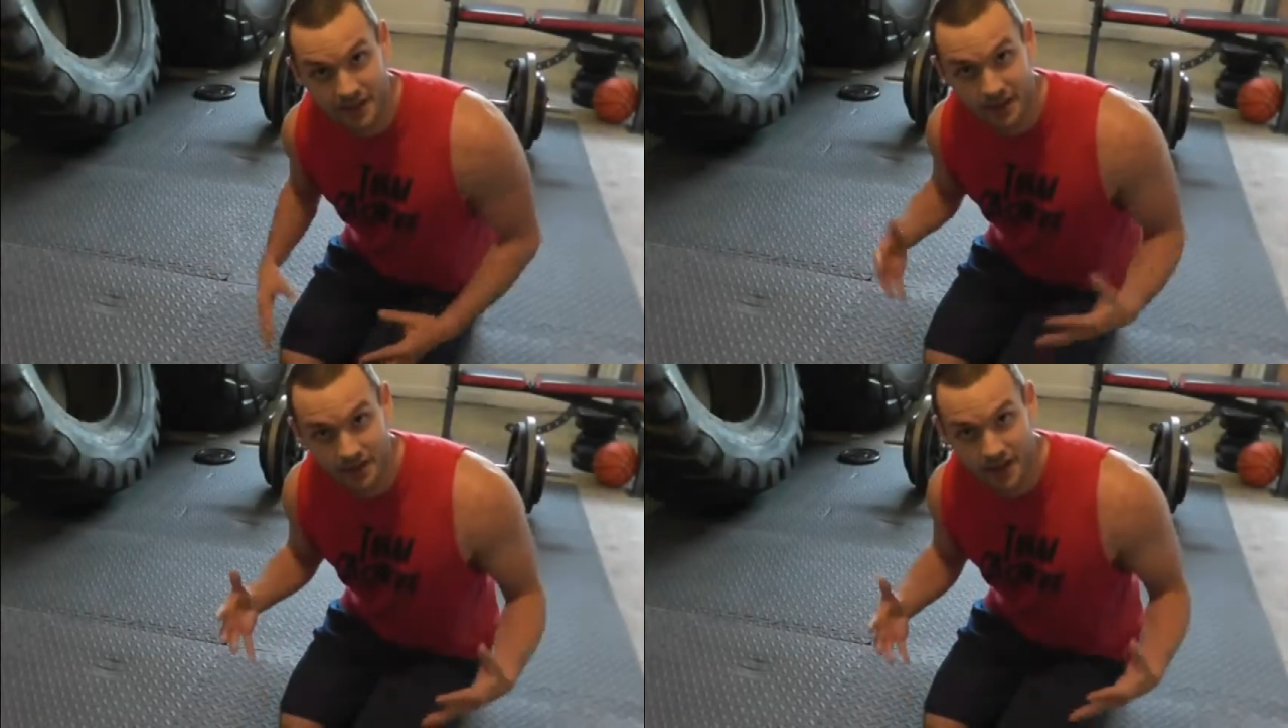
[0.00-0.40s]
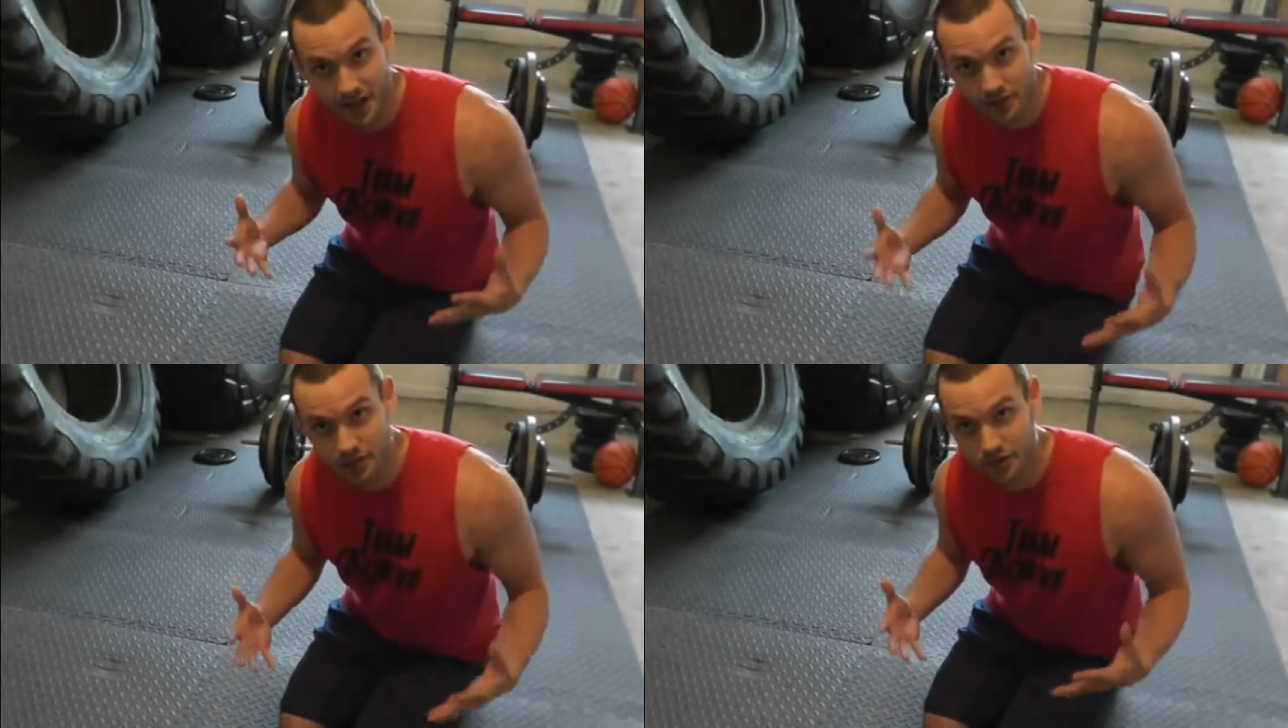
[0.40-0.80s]
here's
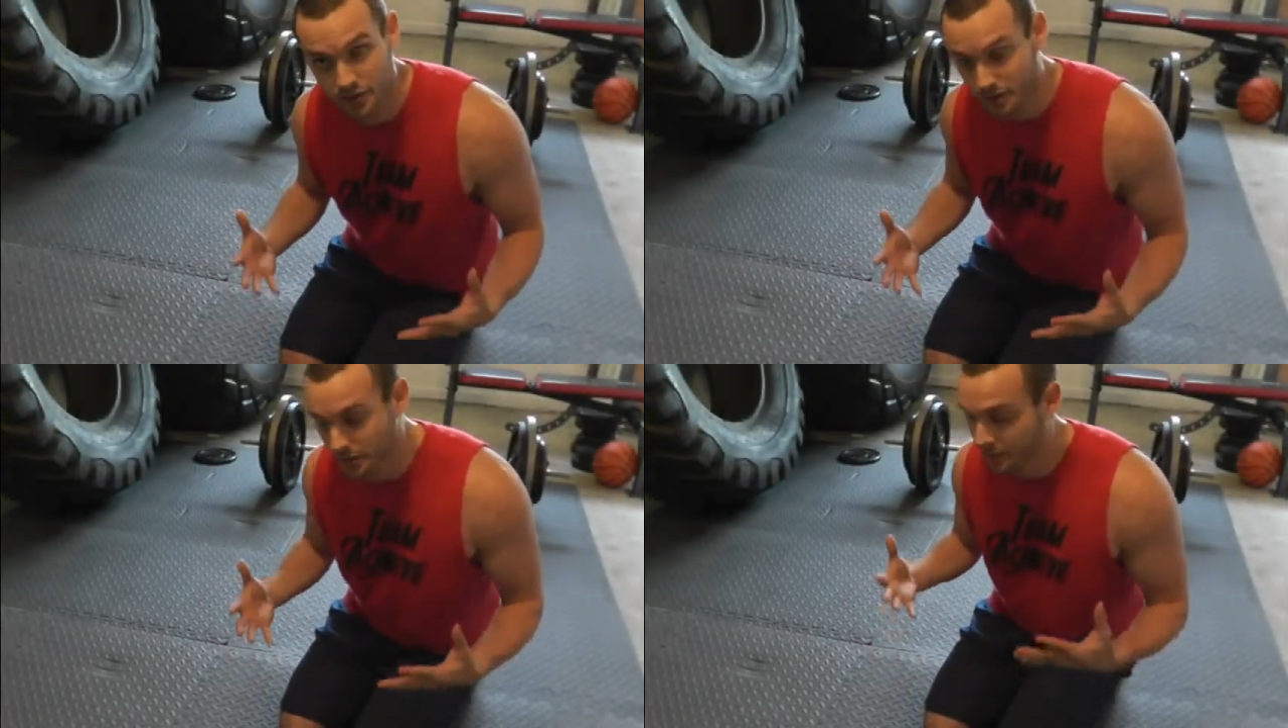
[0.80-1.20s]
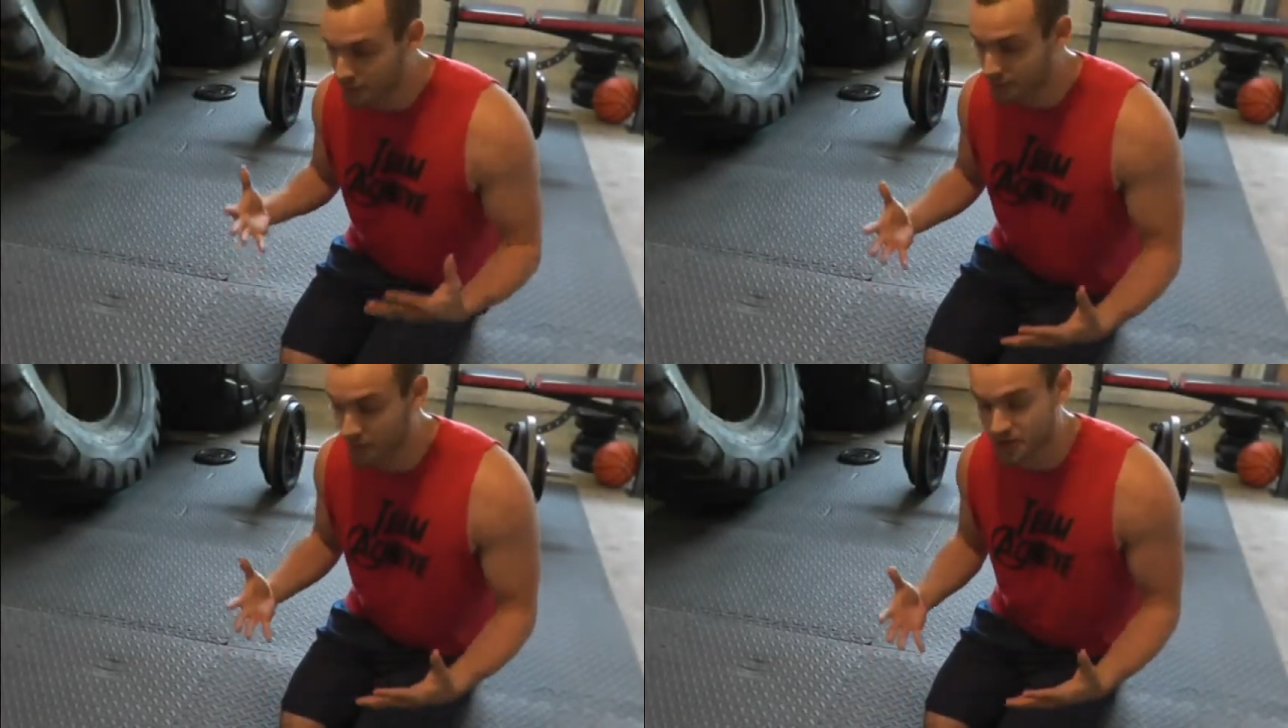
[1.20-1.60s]
how you do
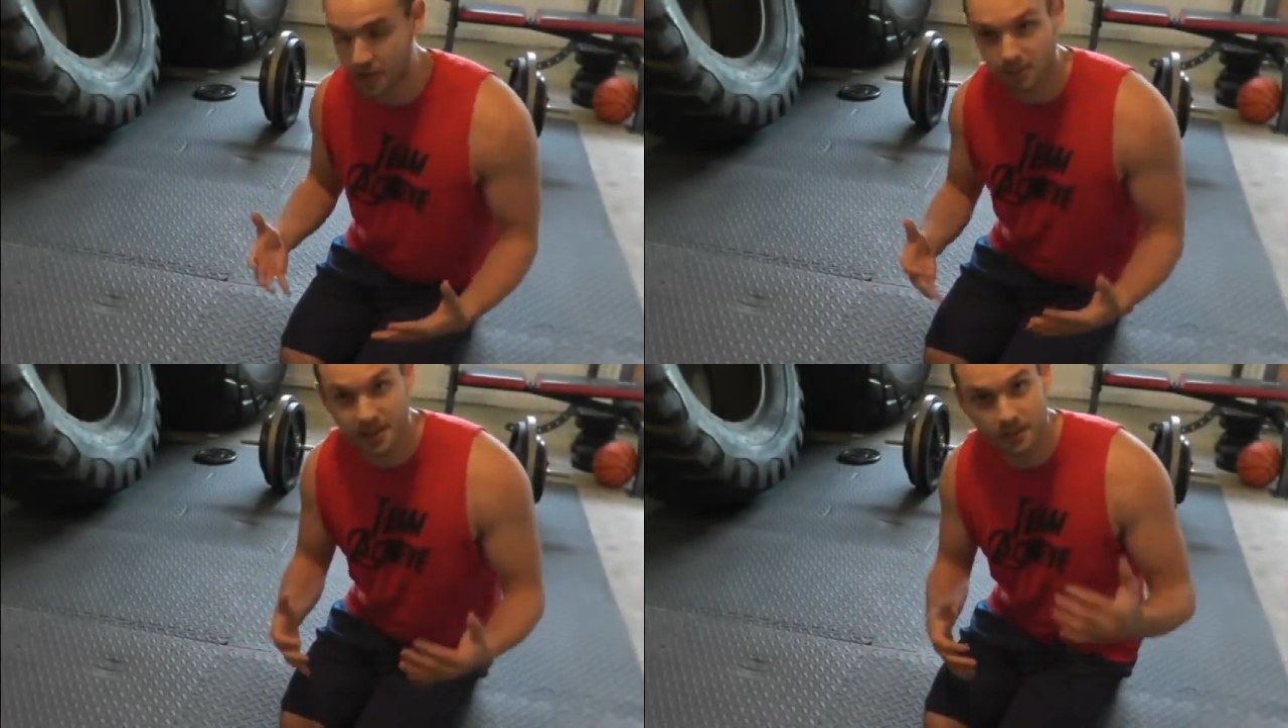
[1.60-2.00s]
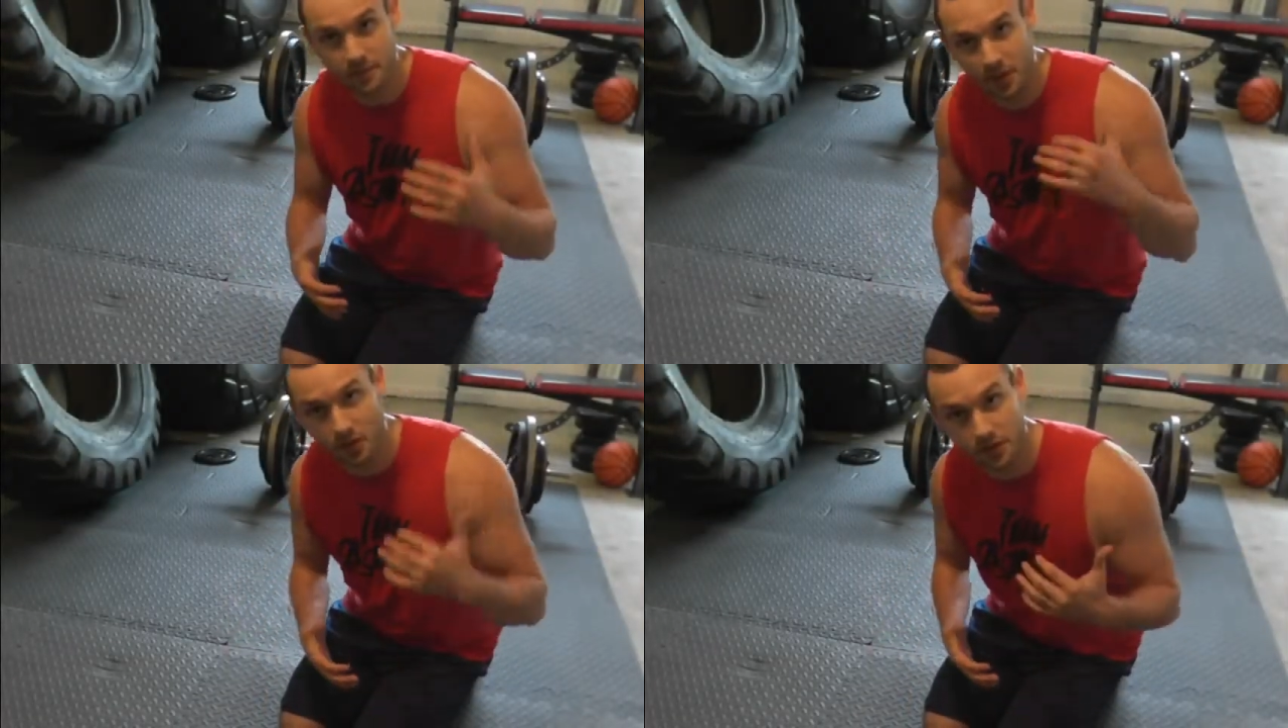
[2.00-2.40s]
the push-up,
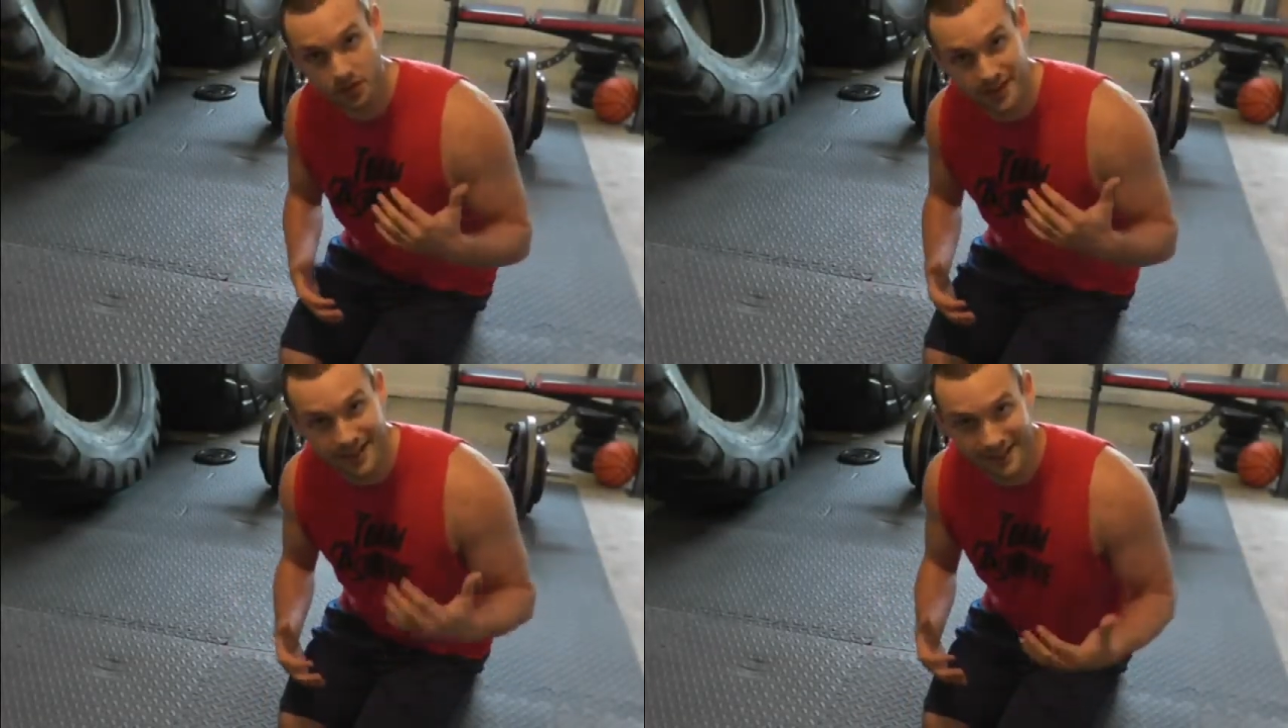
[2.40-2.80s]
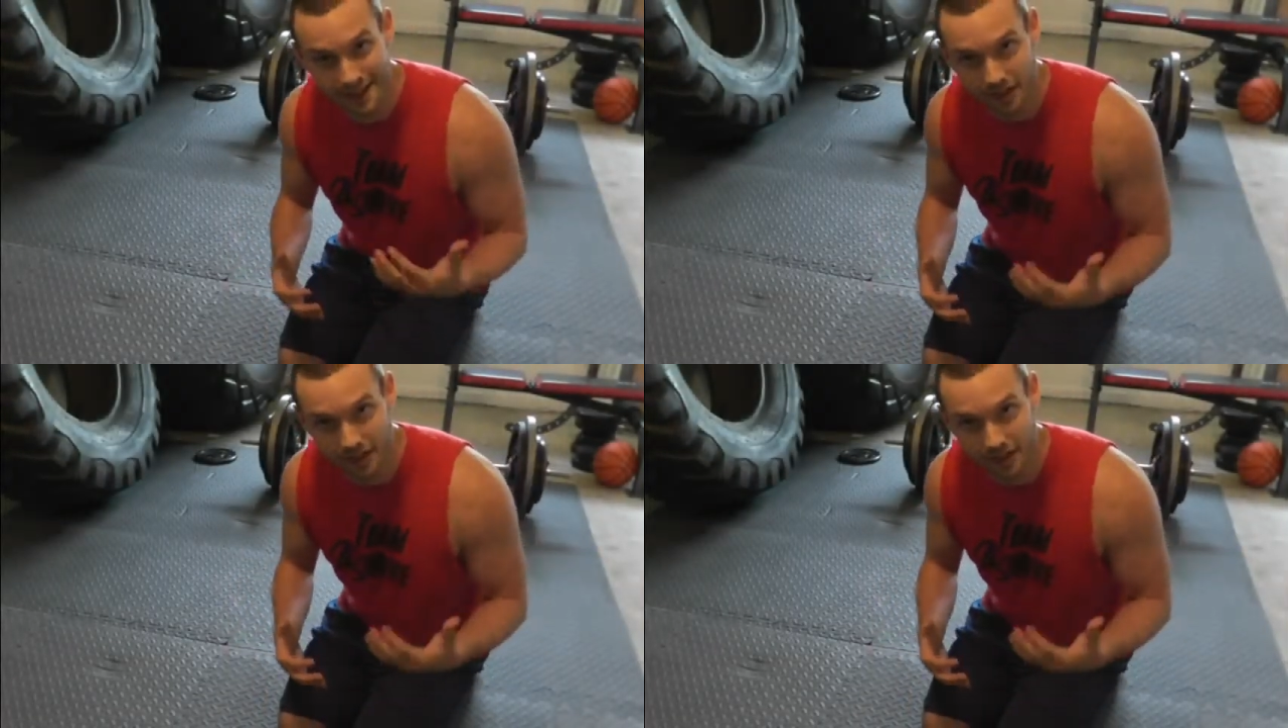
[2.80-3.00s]
keeping all those key